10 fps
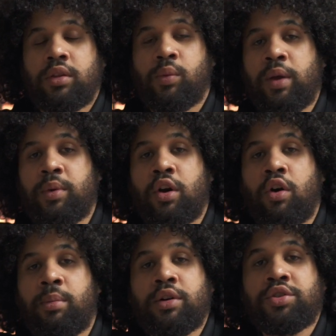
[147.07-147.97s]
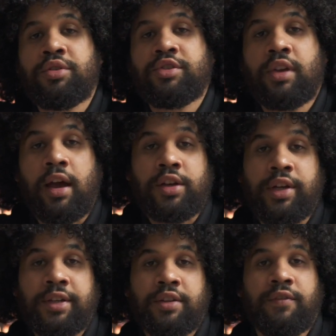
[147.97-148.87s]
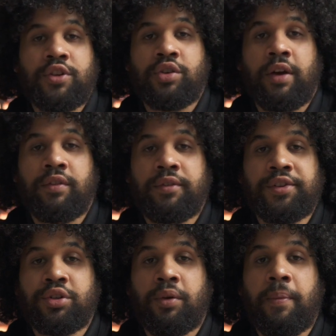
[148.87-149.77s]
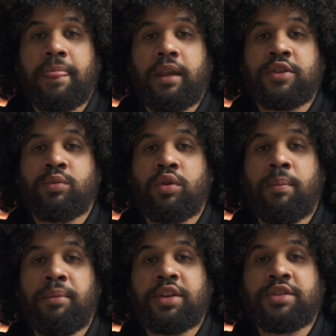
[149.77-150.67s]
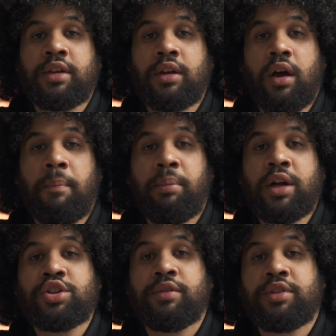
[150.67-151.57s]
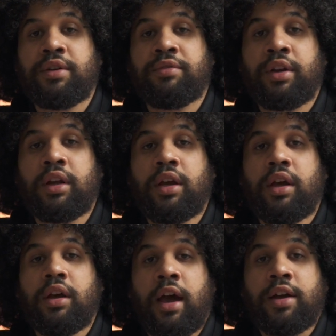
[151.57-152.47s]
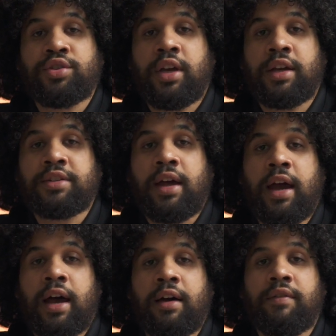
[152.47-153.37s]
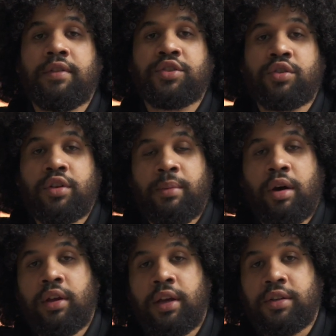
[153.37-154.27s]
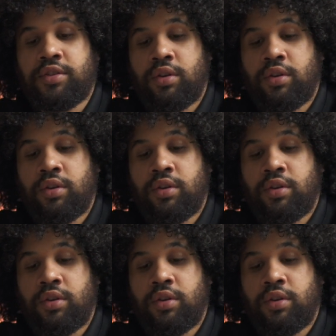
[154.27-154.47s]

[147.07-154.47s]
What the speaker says: The way we go about choosing hashtags at Visual After Visual is we'll mix in a bunch of different hashtags that have a certain amount of hits.